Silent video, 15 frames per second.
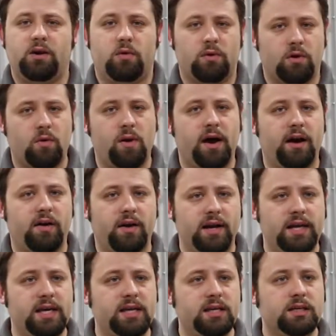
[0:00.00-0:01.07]
don't require
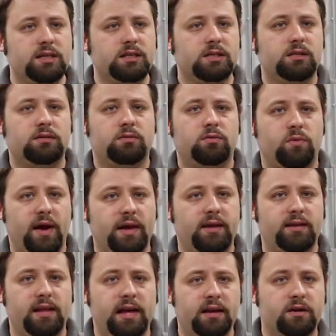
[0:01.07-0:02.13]
any
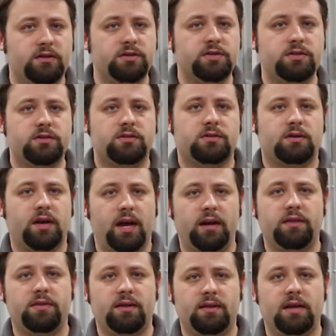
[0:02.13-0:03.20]
regulators,
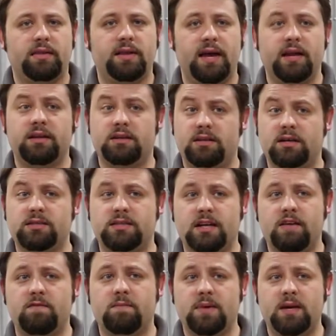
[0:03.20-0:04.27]
anything like that. It does
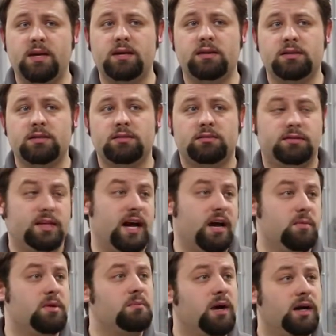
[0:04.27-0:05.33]
save me
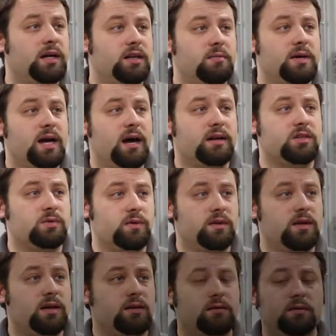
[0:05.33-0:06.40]
time and money, to be honest with
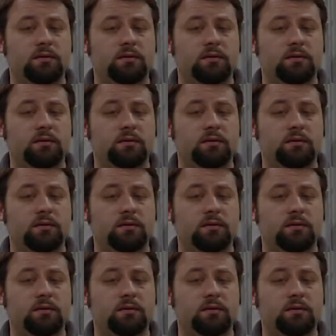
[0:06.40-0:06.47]
you.